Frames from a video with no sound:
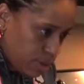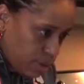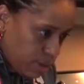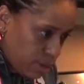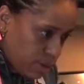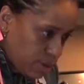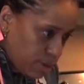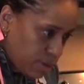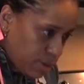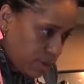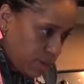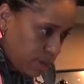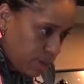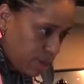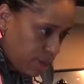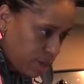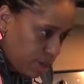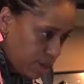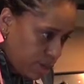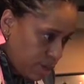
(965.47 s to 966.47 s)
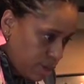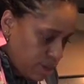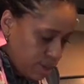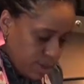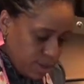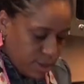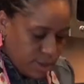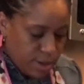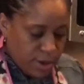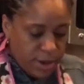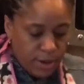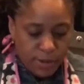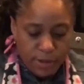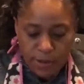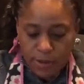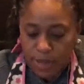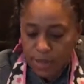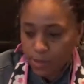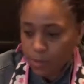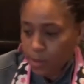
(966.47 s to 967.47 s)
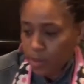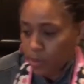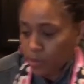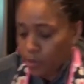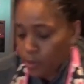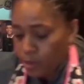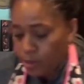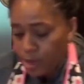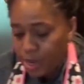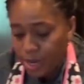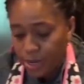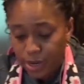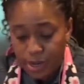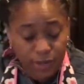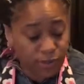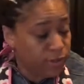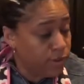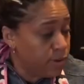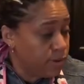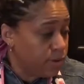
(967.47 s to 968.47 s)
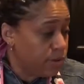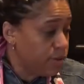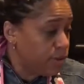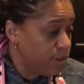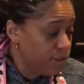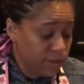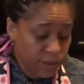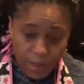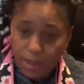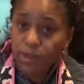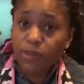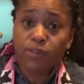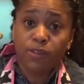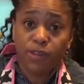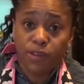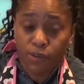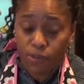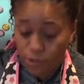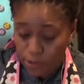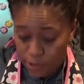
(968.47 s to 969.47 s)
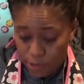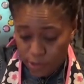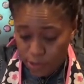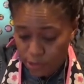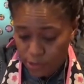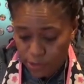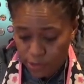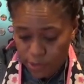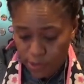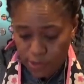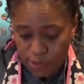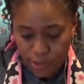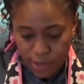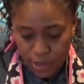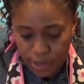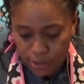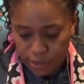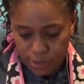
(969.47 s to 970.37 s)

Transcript: I think you can see that. Yeah. All right. So that's what it looks like. That's it. It sits in the citrus and it just does that.